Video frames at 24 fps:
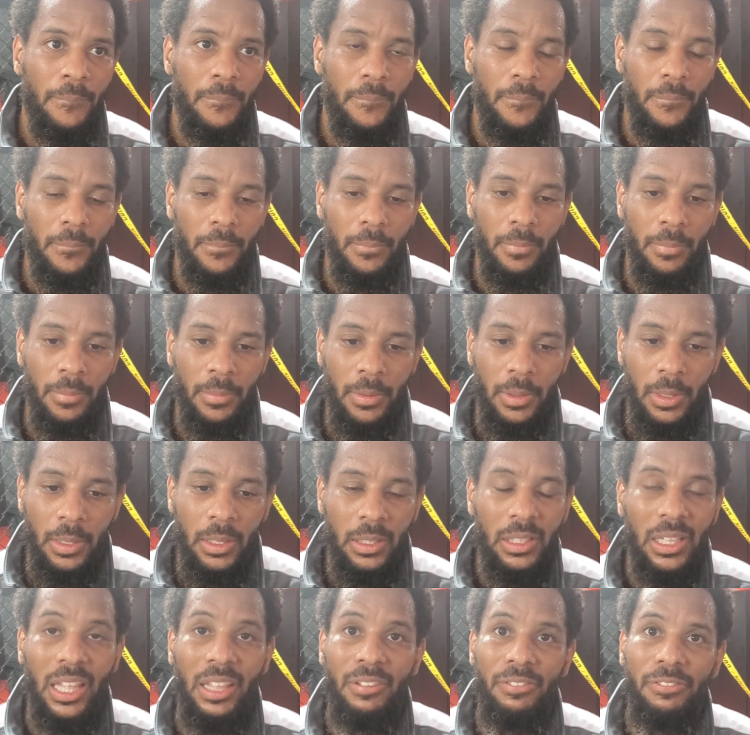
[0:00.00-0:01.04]
saying?
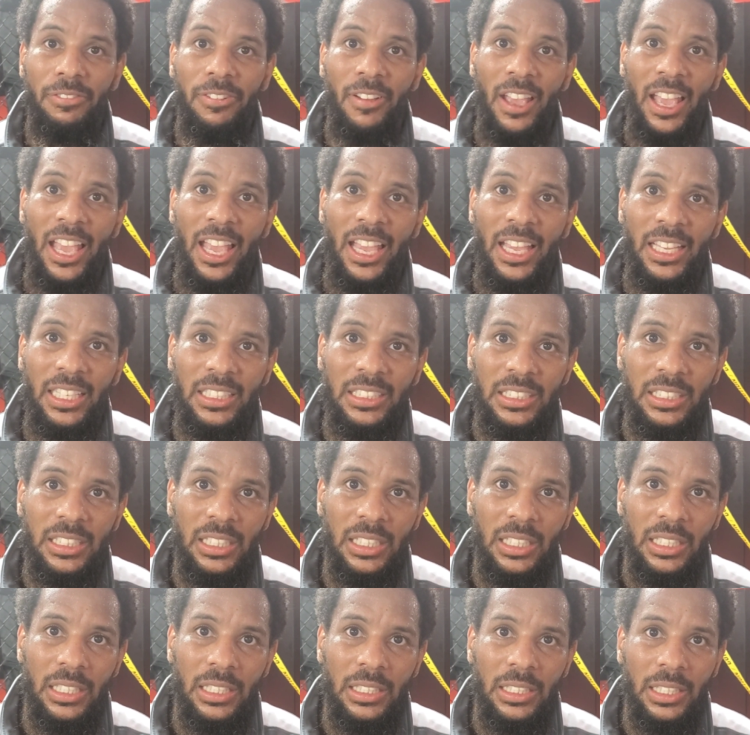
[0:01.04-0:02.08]
They
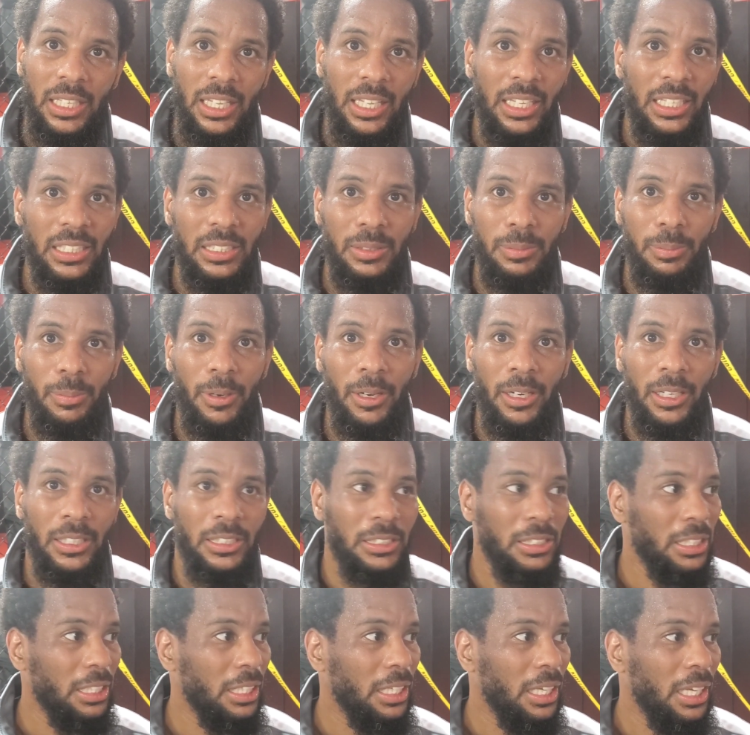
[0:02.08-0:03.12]
fast. They
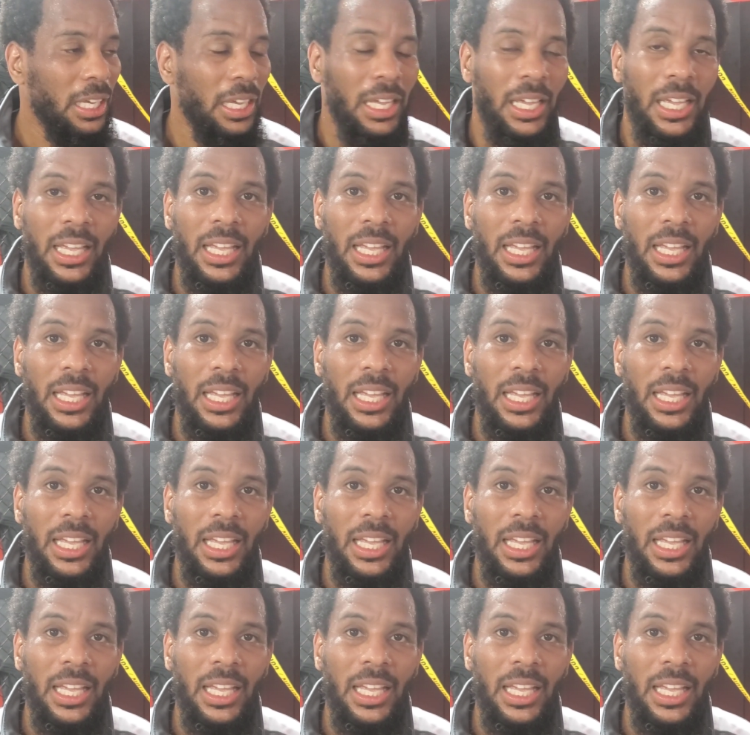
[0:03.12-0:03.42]
experience.